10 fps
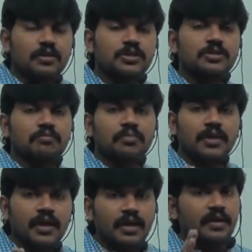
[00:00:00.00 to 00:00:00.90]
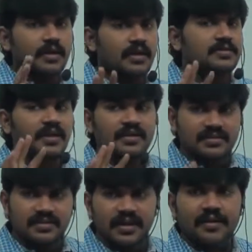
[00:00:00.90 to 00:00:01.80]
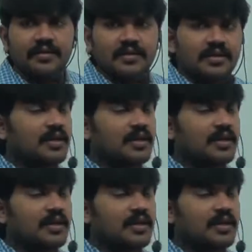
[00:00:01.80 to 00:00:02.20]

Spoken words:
There's a big reason is there.